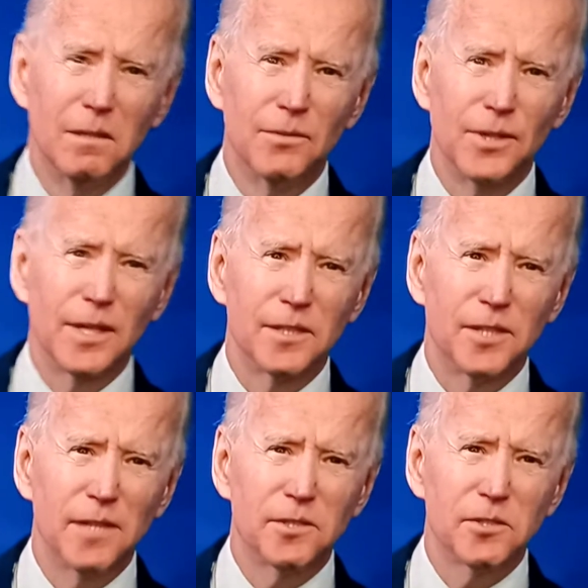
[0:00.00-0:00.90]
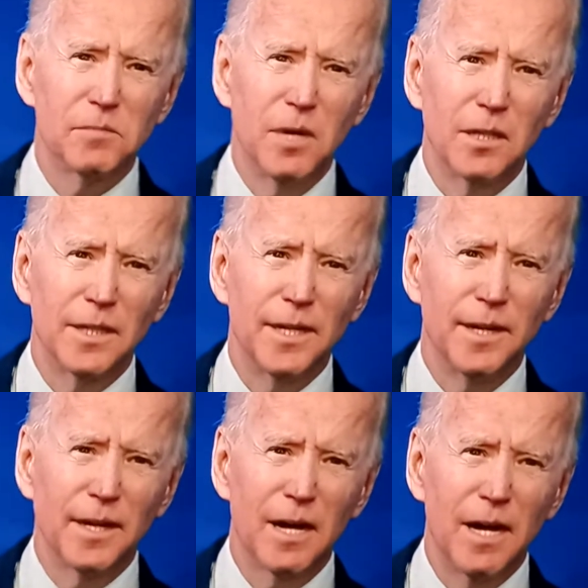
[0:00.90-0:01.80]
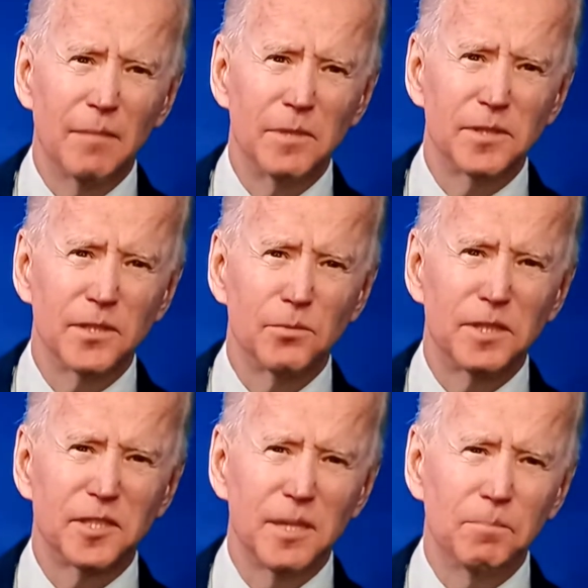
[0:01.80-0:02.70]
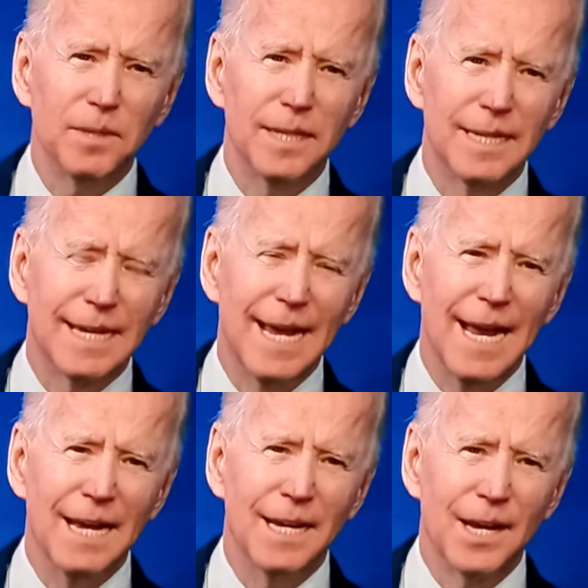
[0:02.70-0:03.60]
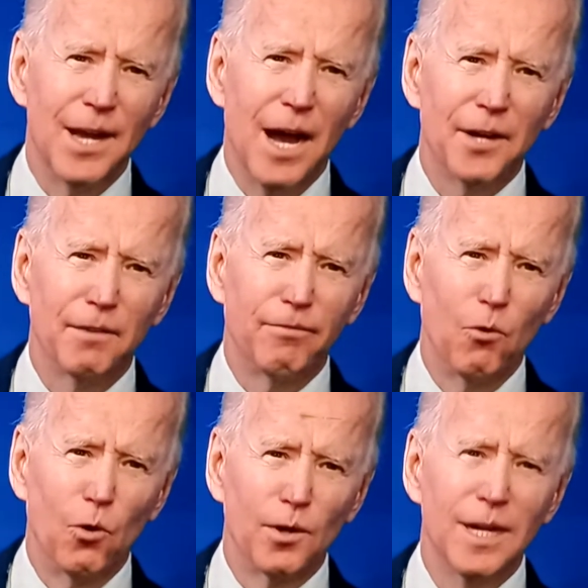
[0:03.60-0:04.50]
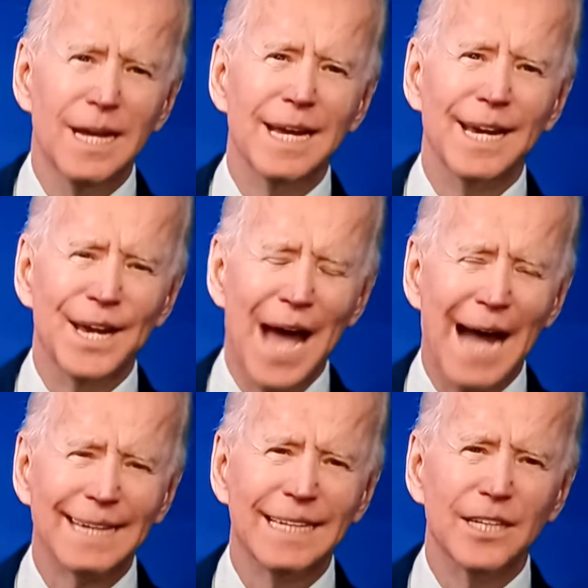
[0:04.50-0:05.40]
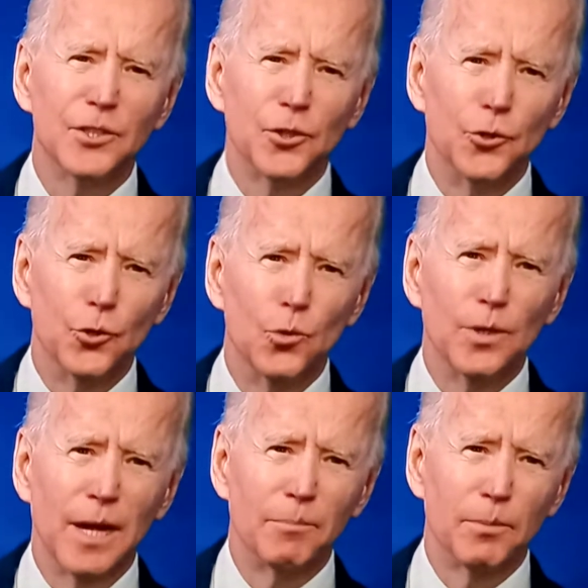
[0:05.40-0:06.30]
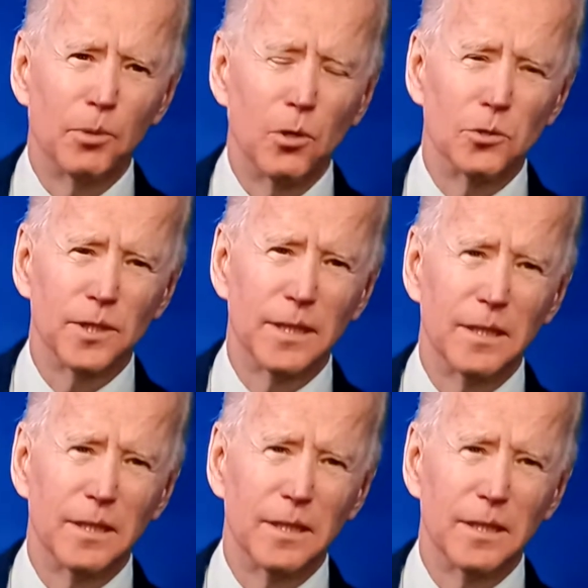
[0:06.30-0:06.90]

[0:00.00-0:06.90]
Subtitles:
The consensus among leading economists is we simply cannot afford not to do what I'm proposing.